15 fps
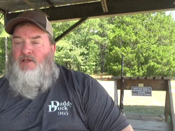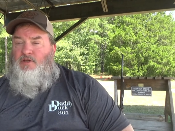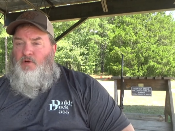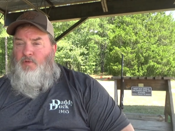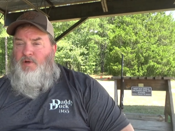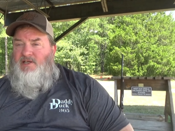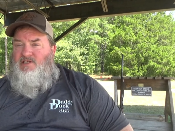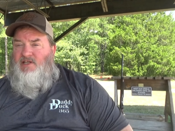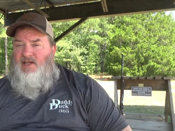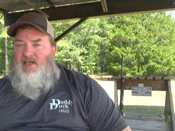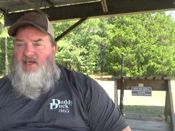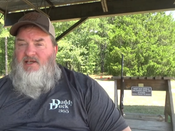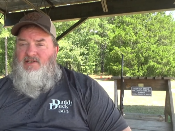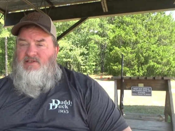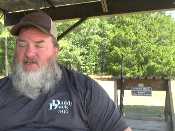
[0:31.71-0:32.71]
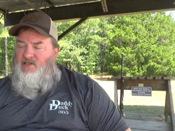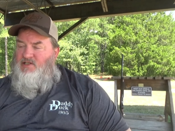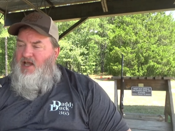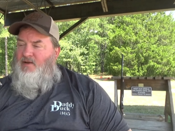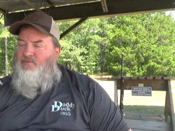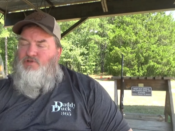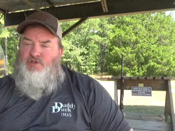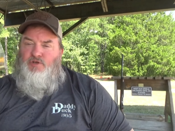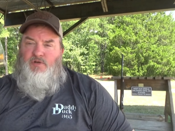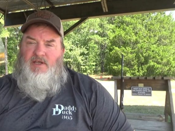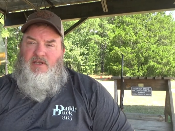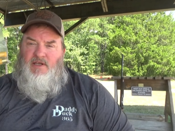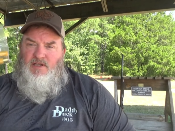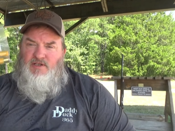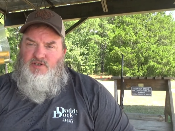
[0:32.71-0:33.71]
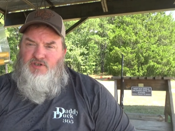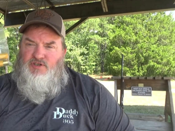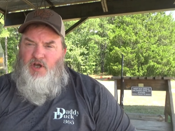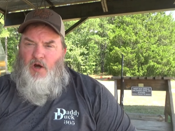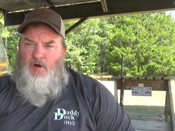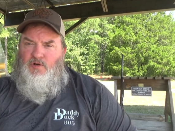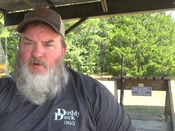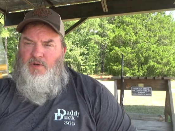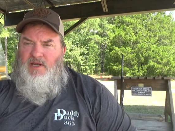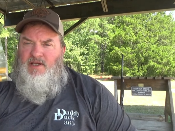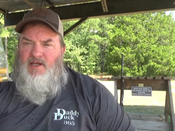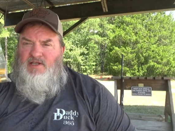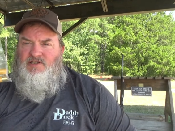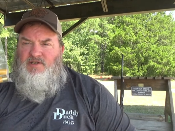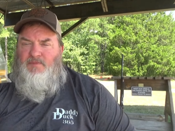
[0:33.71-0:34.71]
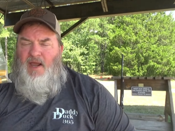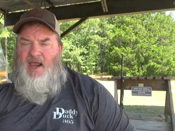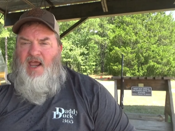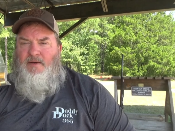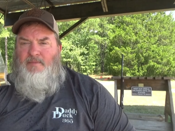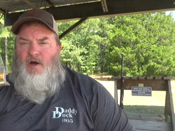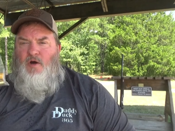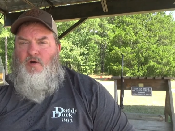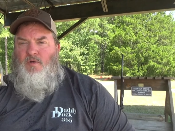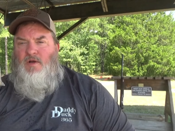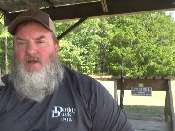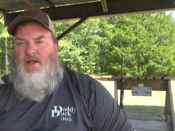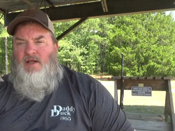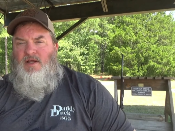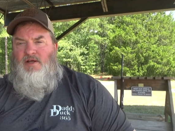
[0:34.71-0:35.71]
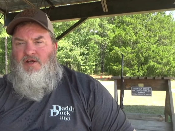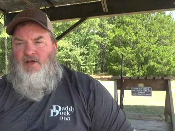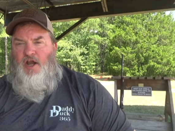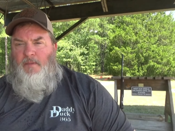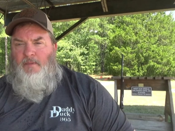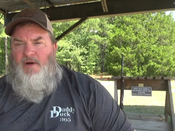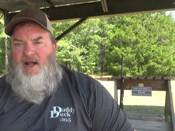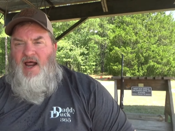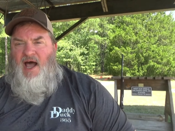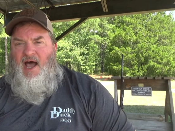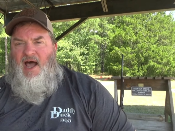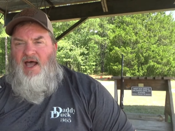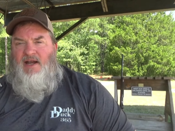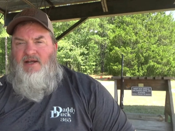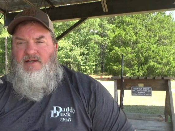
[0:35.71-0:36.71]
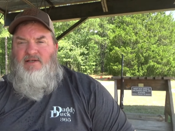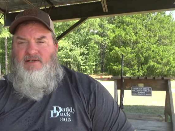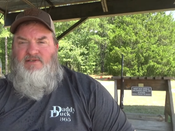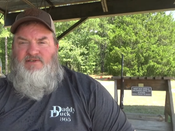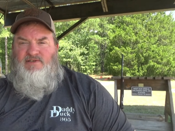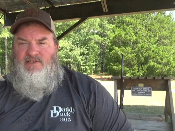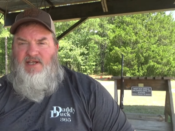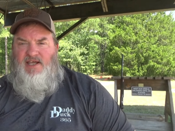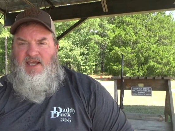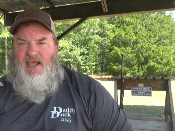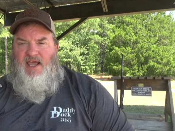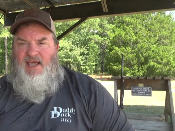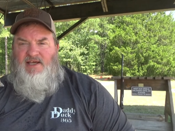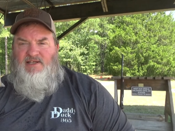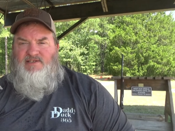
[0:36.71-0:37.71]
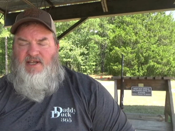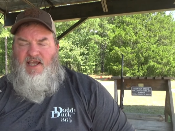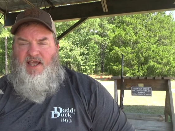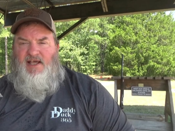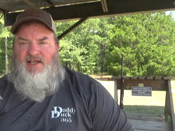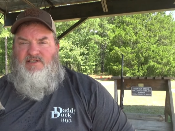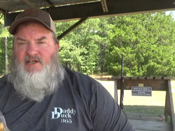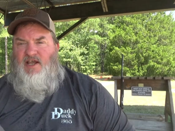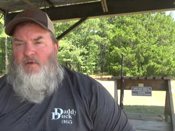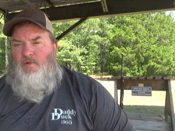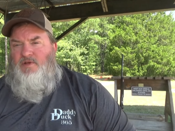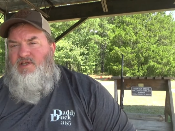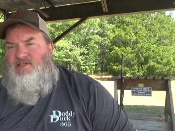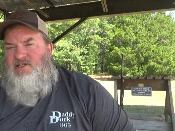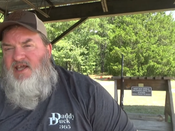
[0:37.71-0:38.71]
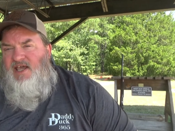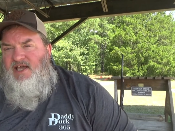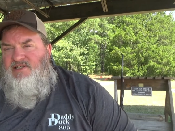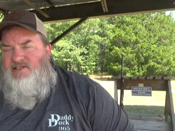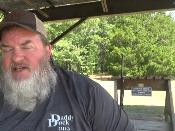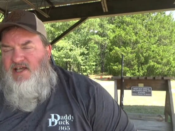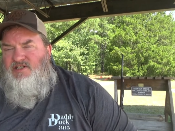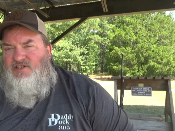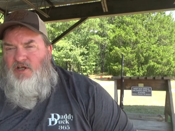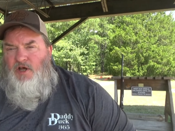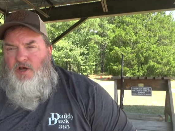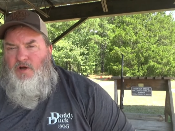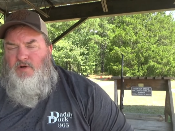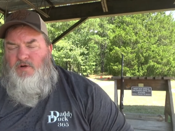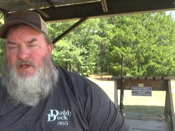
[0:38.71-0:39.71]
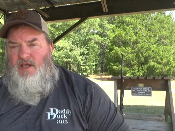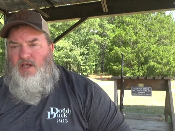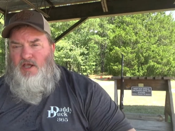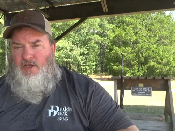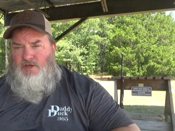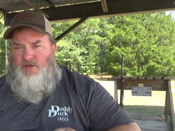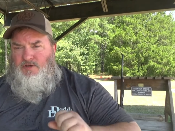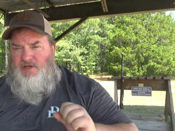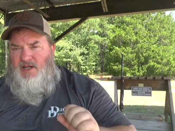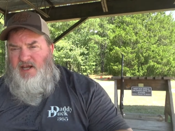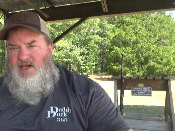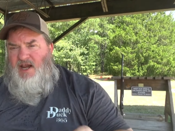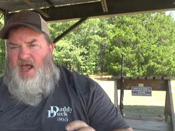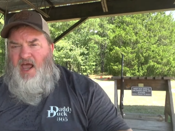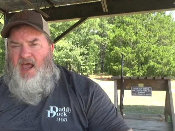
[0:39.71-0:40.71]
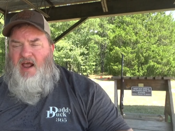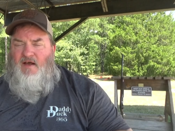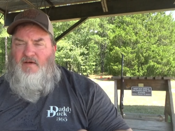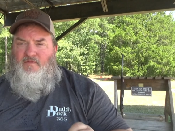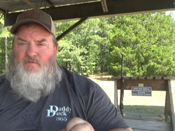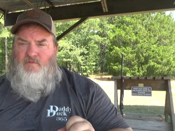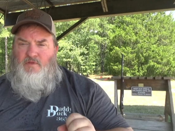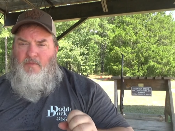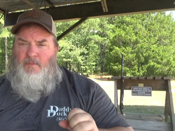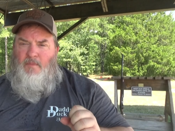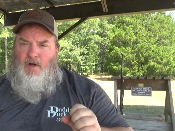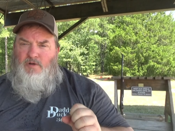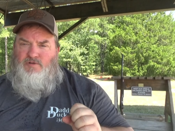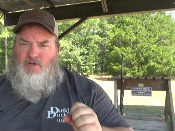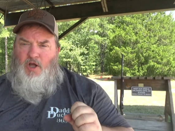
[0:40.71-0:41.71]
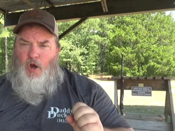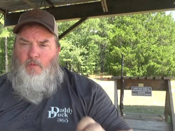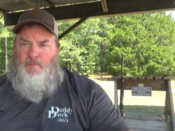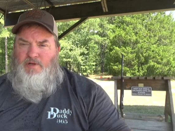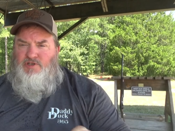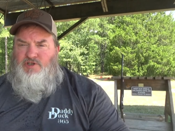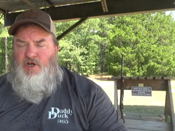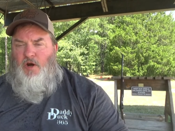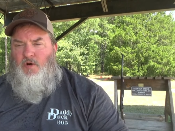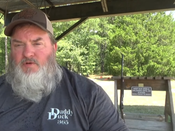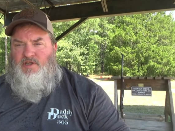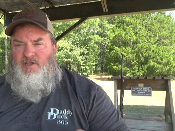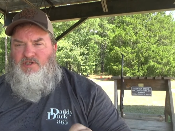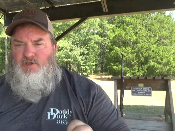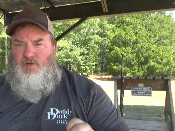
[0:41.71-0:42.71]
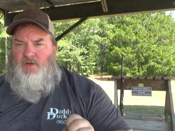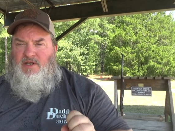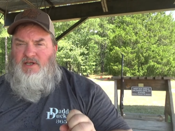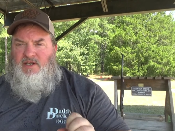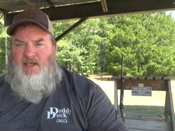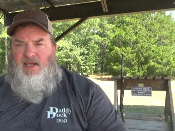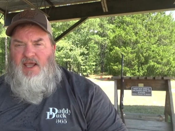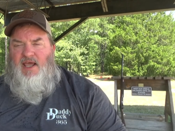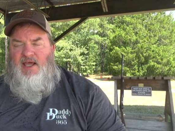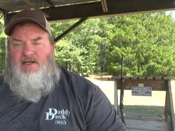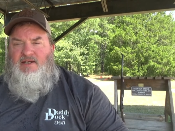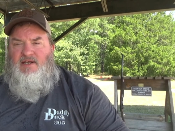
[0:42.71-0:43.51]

The reason is I'm shooting Salt Creek Custom Ammo number 9 TSS. And with a TSS load, you need to have the most open choke that you can get.